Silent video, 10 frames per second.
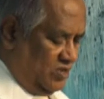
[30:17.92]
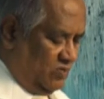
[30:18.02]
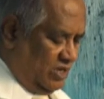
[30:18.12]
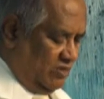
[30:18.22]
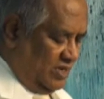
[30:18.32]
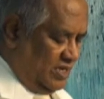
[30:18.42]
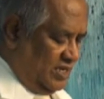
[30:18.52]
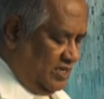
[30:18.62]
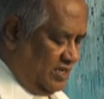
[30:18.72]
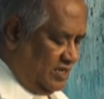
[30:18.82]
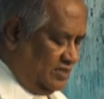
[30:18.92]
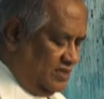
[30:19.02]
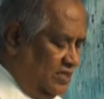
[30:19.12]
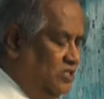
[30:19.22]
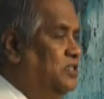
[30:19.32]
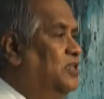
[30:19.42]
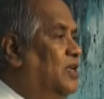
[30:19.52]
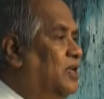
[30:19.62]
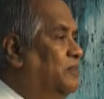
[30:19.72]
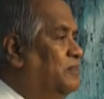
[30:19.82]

is very, very essential.